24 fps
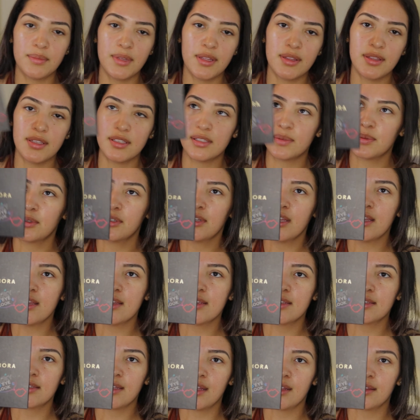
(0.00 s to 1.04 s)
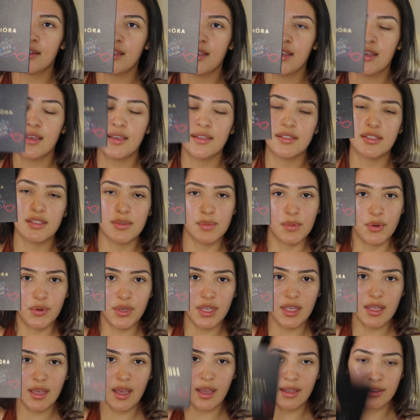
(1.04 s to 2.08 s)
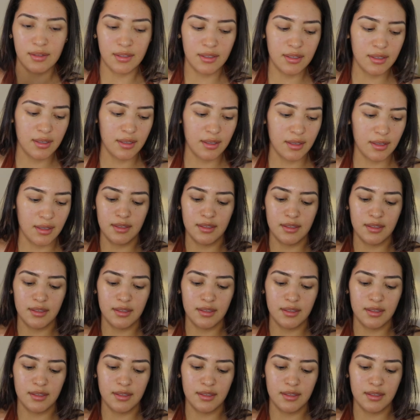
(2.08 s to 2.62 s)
This one is the Smokey Eye Look.